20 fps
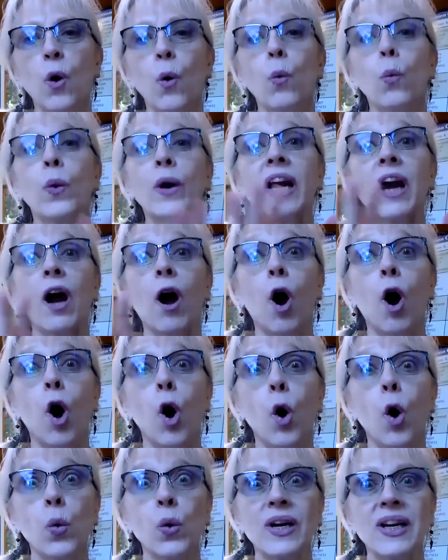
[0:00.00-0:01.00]
We
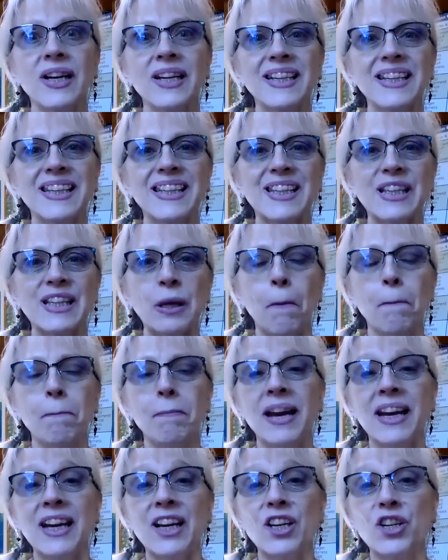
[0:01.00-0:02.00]
always
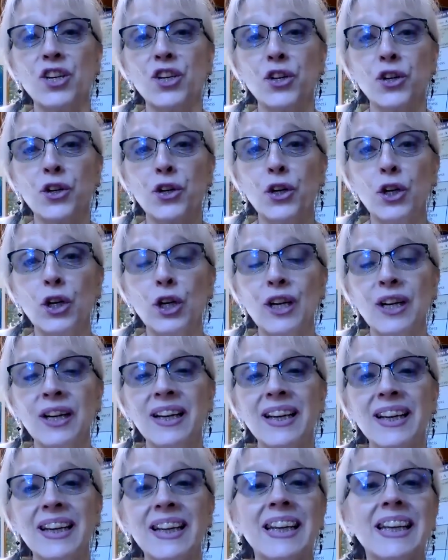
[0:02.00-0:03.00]
make sure
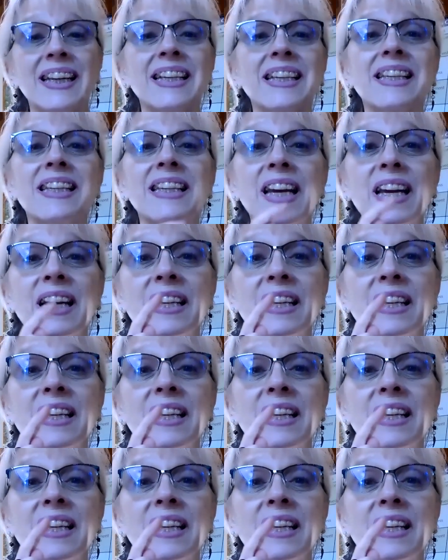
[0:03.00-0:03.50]
it is